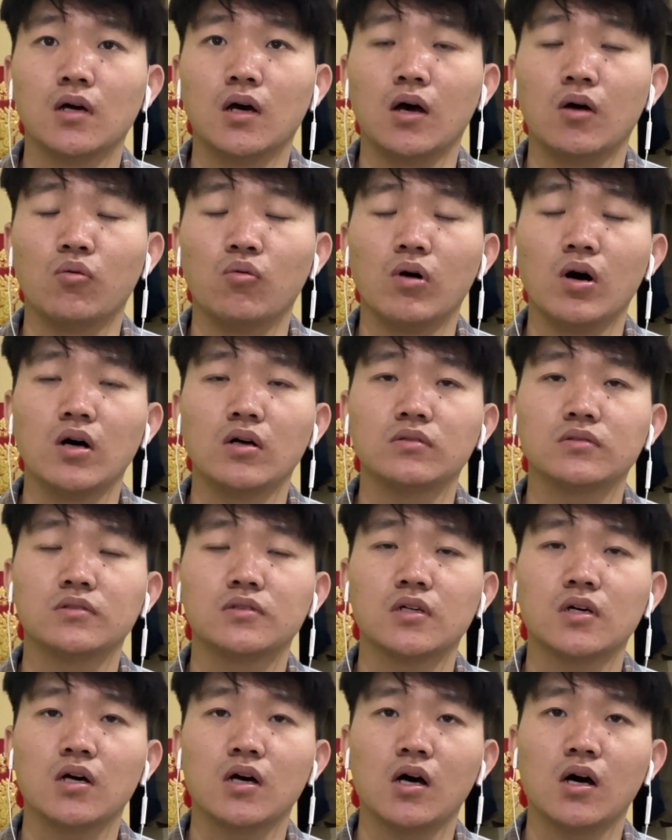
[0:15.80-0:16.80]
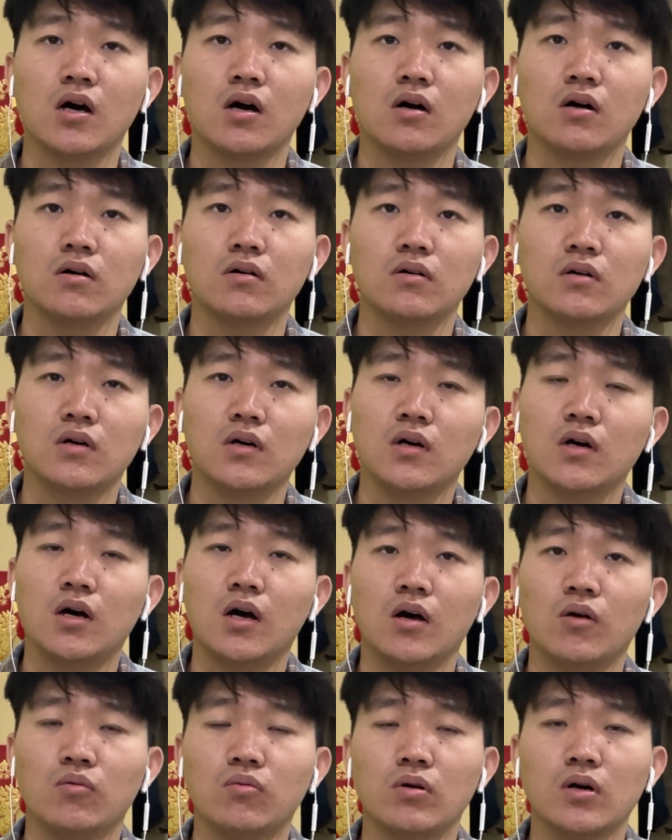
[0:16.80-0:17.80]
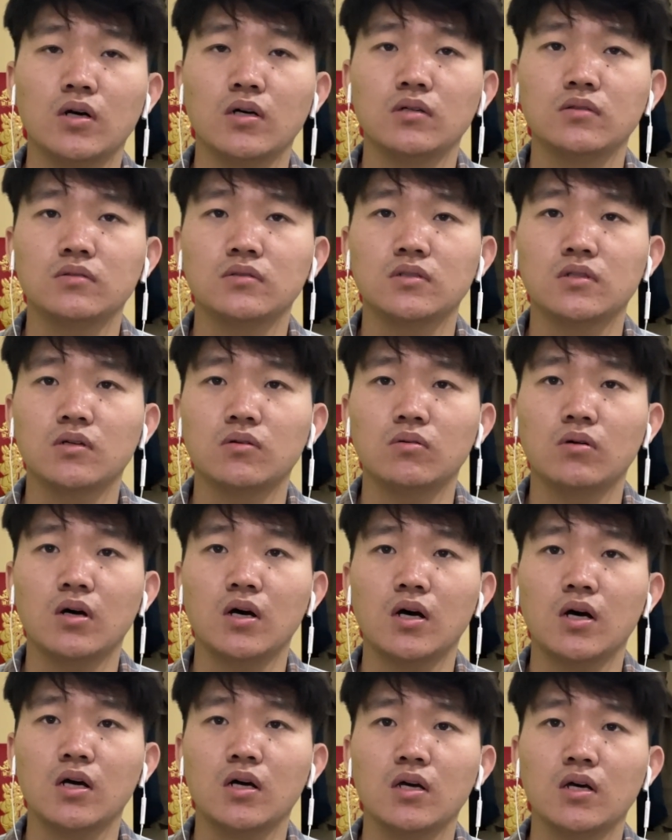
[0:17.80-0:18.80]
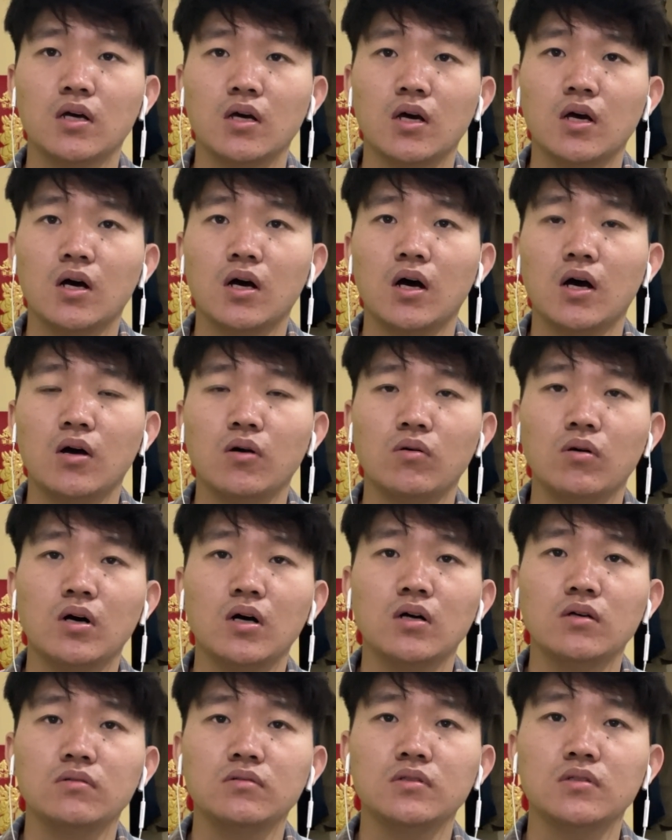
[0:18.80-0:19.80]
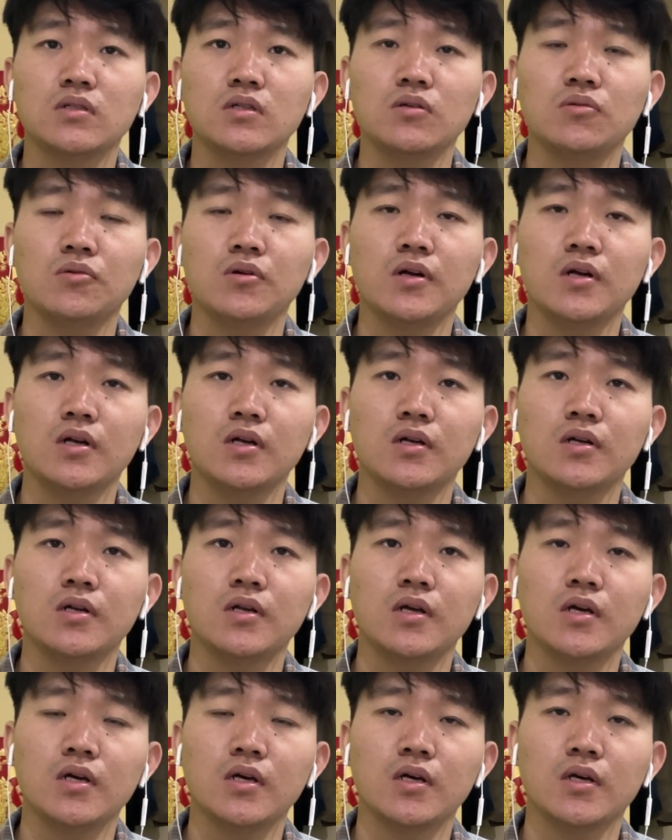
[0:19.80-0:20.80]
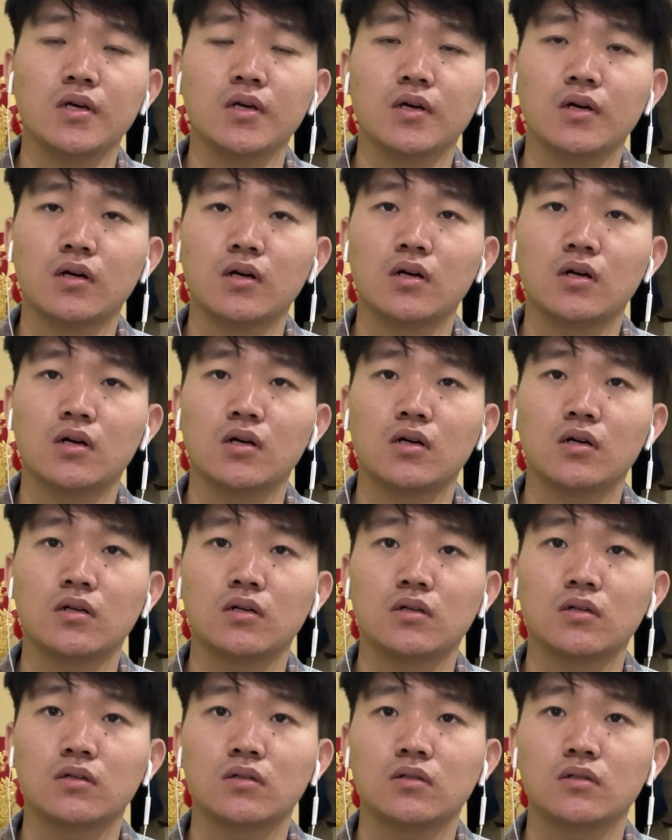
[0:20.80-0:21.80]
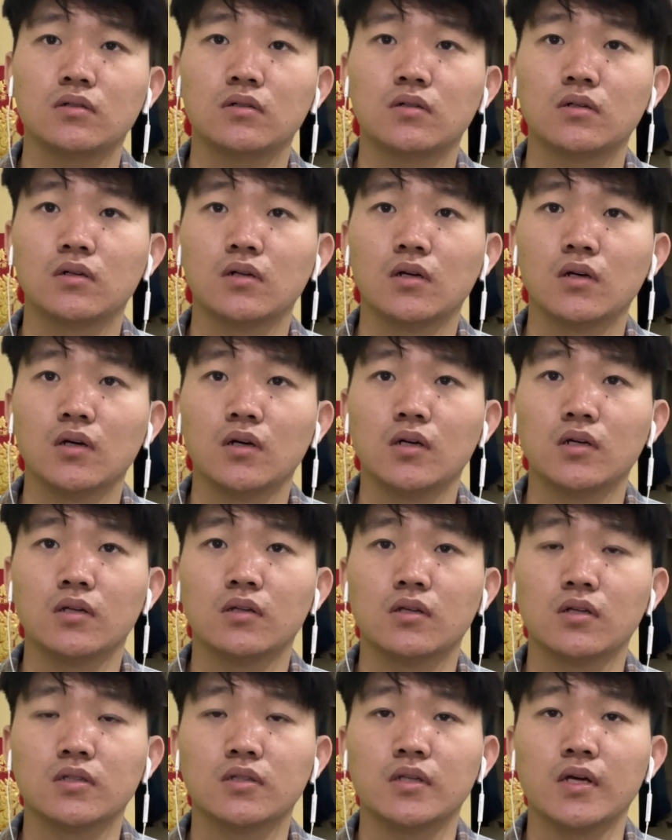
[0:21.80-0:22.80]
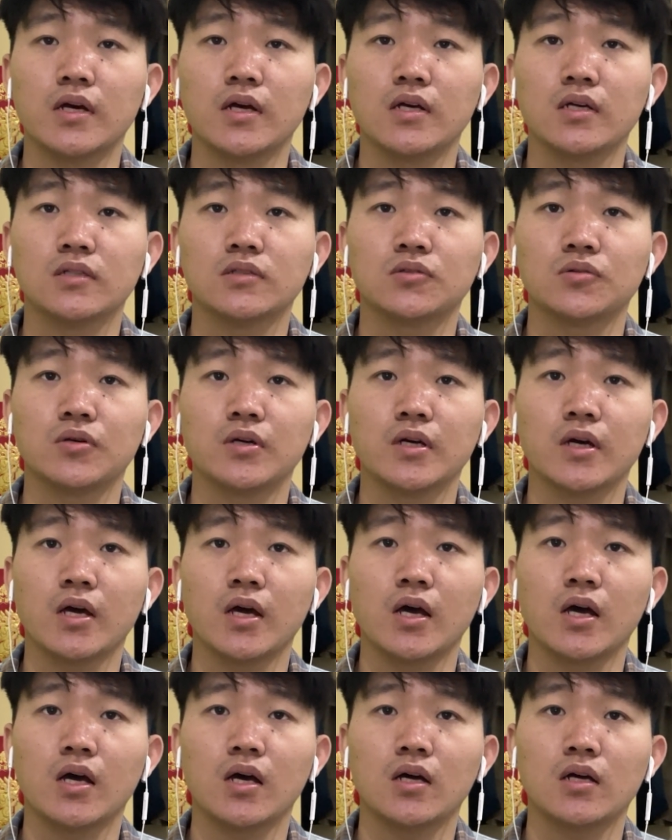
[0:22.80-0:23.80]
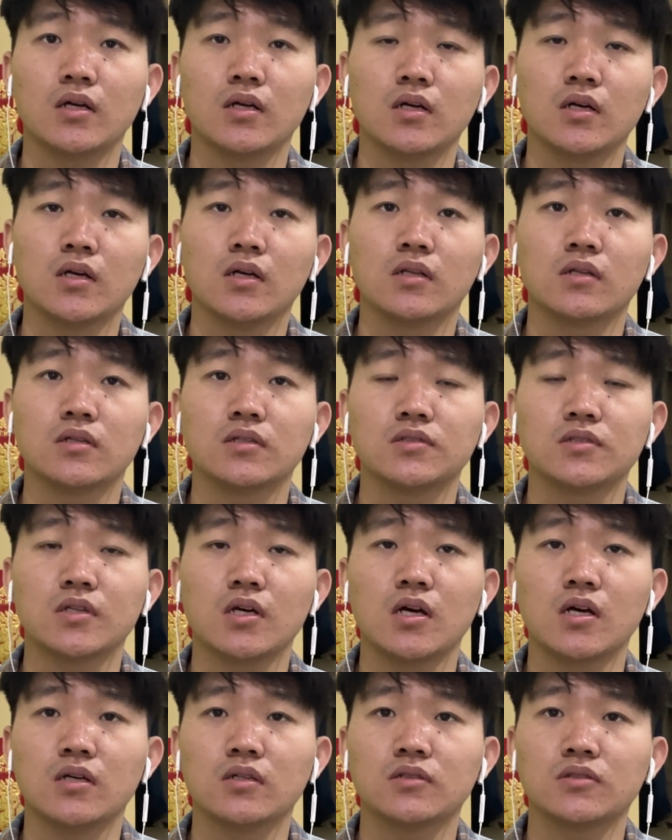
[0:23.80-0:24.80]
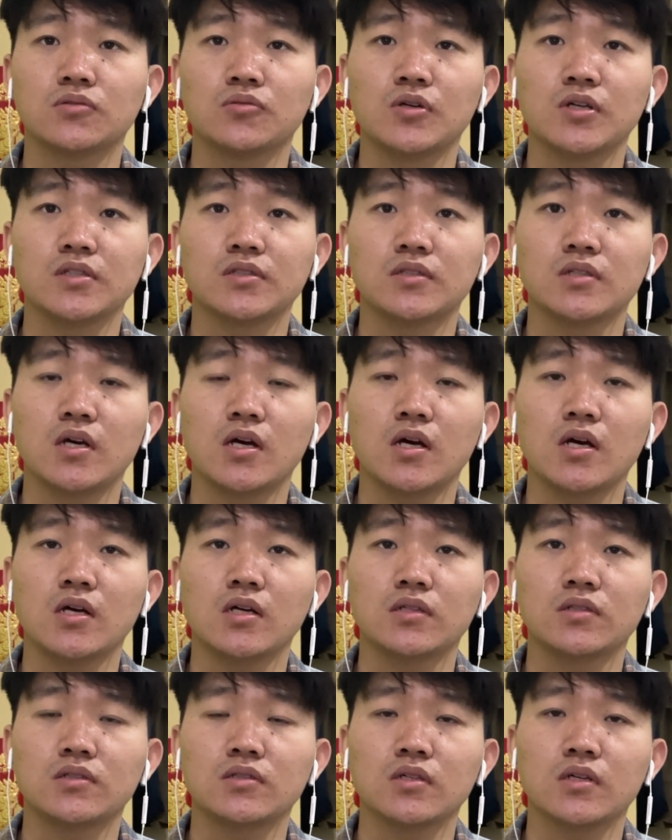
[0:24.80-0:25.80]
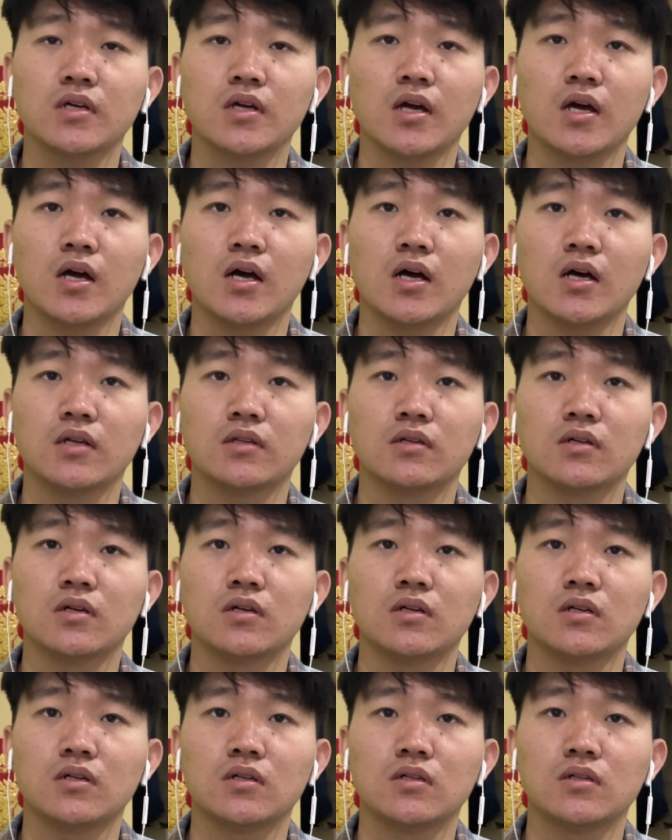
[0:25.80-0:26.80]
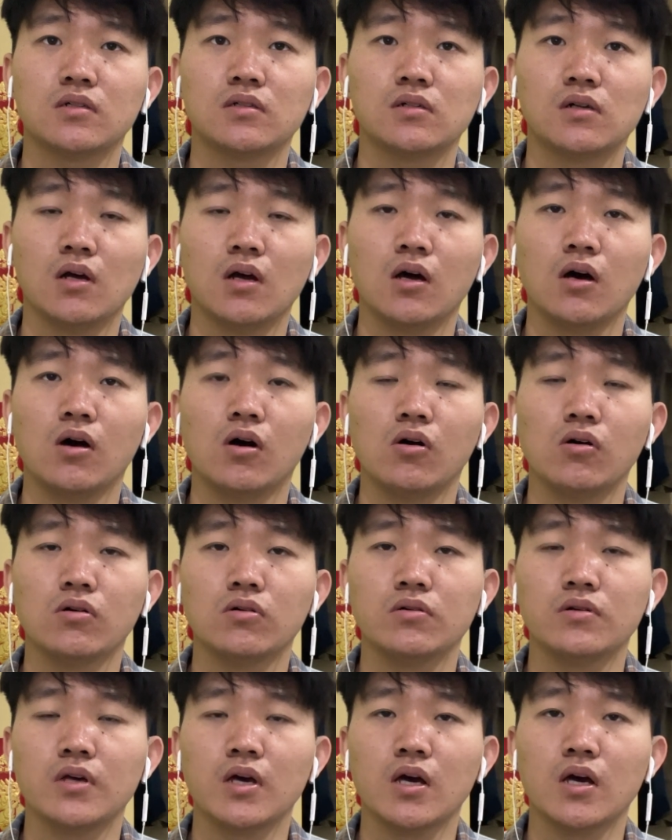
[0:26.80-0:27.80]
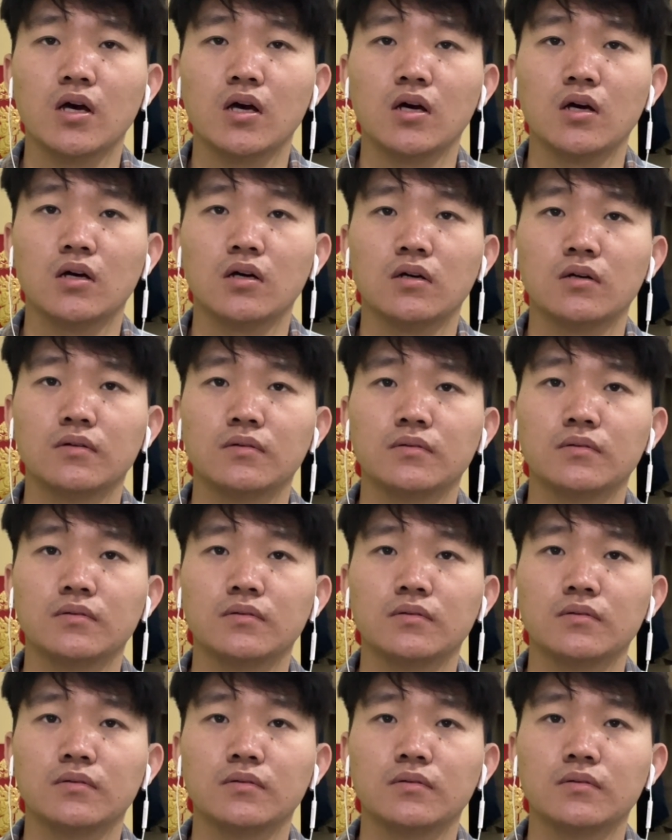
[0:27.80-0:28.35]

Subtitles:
I wonder how, I wonder why, I wonder where they are. The days we had, the sense we sat together, oh yeah.